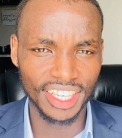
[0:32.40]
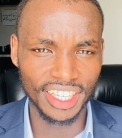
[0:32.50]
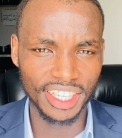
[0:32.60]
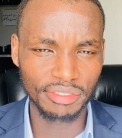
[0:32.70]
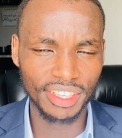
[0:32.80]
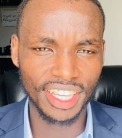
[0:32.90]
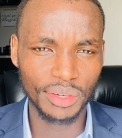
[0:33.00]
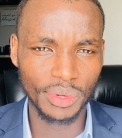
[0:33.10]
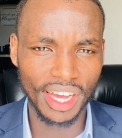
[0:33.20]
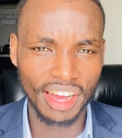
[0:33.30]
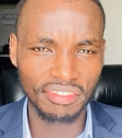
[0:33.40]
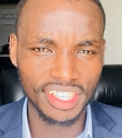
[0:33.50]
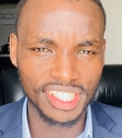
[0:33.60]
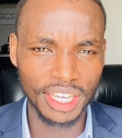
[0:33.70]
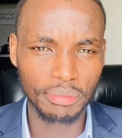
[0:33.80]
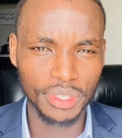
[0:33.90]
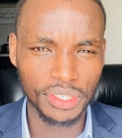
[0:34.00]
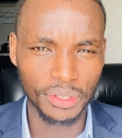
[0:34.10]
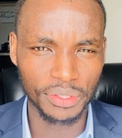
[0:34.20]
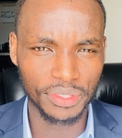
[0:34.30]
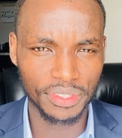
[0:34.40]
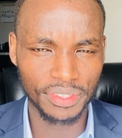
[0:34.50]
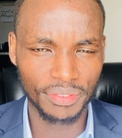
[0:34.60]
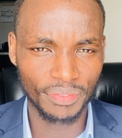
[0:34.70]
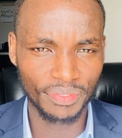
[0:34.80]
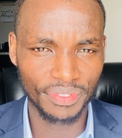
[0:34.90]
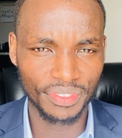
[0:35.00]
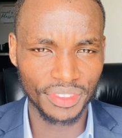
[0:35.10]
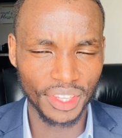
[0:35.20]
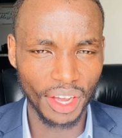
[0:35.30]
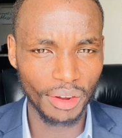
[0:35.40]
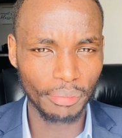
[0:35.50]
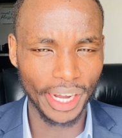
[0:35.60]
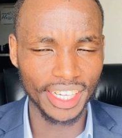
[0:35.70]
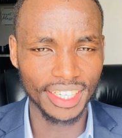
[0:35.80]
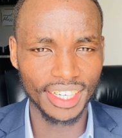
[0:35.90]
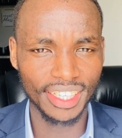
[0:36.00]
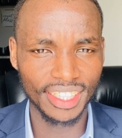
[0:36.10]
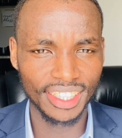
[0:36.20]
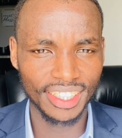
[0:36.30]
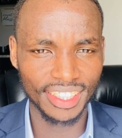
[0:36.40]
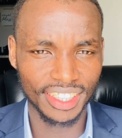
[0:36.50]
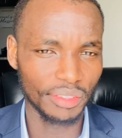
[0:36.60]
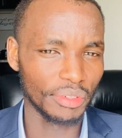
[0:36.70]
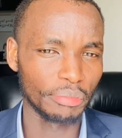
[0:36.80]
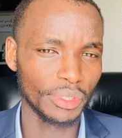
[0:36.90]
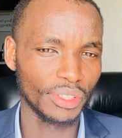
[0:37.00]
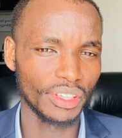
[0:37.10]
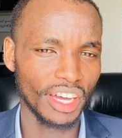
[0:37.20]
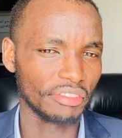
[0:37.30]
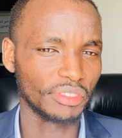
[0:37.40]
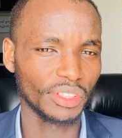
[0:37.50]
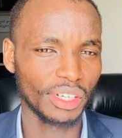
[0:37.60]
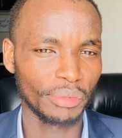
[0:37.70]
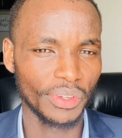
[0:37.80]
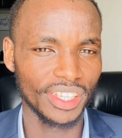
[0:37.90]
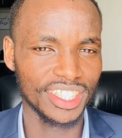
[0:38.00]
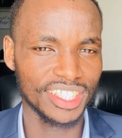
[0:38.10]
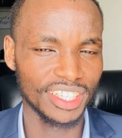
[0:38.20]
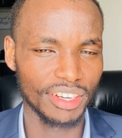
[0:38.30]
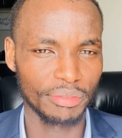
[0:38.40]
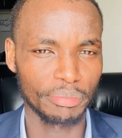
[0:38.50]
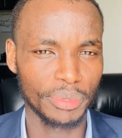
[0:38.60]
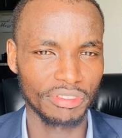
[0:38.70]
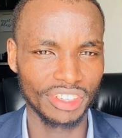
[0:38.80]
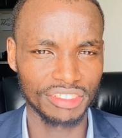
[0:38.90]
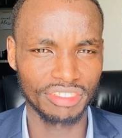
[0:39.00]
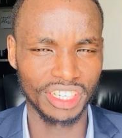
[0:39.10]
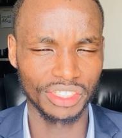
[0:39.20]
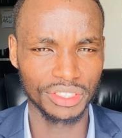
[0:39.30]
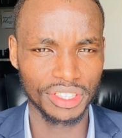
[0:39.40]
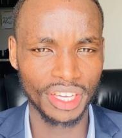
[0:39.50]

given that we have the same resource, our mind, that we I've talked about this in our previous videos.